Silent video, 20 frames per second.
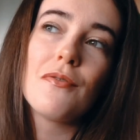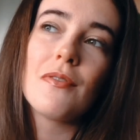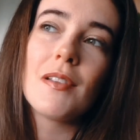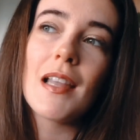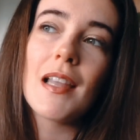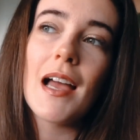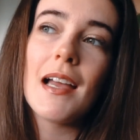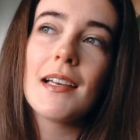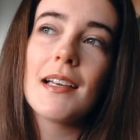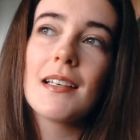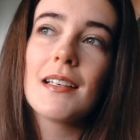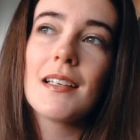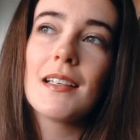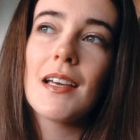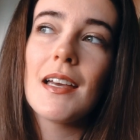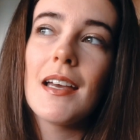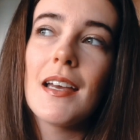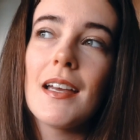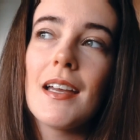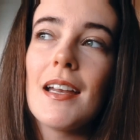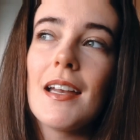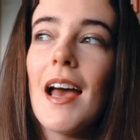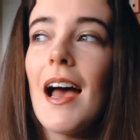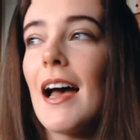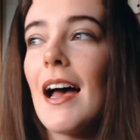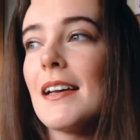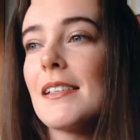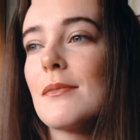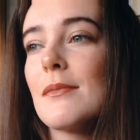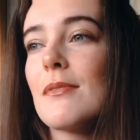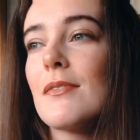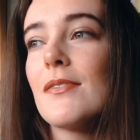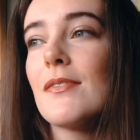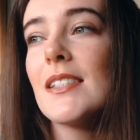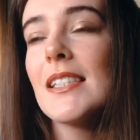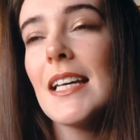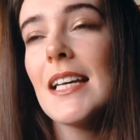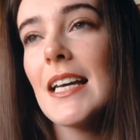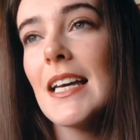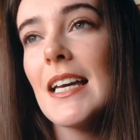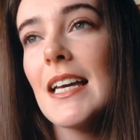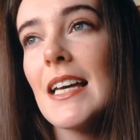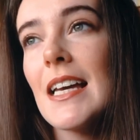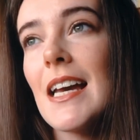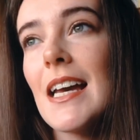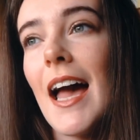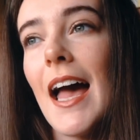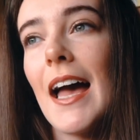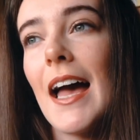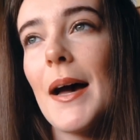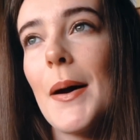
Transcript: like it has with Ziggy.